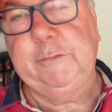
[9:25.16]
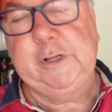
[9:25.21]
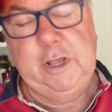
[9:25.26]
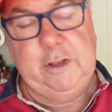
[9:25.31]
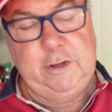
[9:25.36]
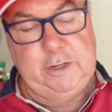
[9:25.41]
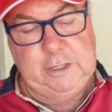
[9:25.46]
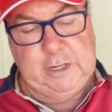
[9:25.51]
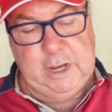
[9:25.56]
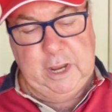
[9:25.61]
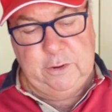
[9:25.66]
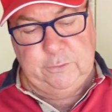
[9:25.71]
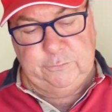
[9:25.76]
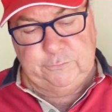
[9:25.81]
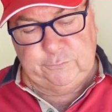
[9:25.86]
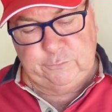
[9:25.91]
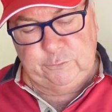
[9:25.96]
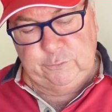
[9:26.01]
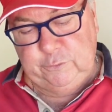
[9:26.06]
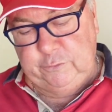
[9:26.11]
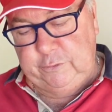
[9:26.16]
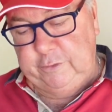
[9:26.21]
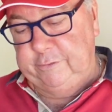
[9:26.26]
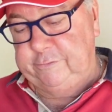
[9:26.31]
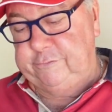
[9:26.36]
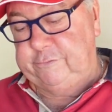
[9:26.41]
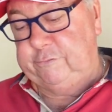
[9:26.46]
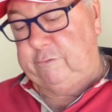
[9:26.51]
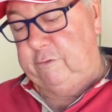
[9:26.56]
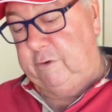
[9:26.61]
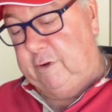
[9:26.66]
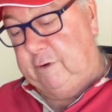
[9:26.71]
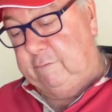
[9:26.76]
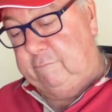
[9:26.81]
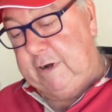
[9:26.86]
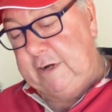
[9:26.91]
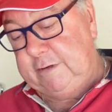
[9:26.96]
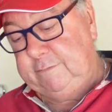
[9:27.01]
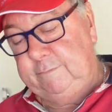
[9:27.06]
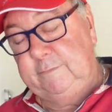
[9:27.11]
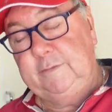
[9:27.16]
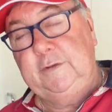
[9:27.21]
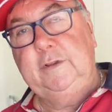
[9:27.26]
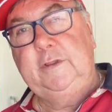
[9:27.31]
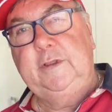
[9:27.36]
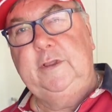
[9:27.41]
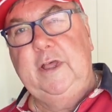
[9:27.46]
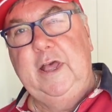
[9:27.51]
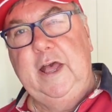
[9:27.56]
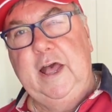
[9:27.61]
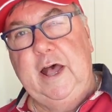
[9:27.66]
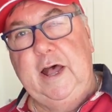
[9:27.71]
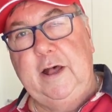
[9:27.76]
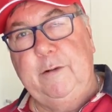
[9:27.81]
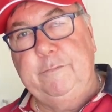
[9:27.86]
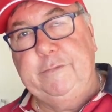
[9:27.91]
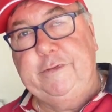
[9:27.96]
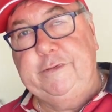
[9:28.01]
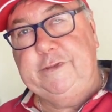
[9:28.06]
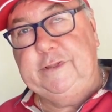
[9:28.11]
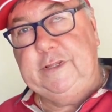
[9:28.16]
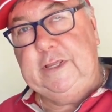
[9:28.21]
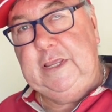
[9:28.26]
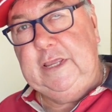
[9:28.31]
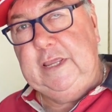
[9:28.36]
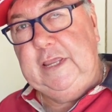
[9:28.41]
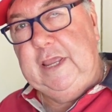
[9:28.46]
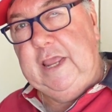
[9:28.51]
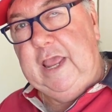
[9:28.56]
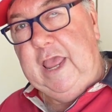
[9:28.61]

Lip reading: going to go through this trial run, see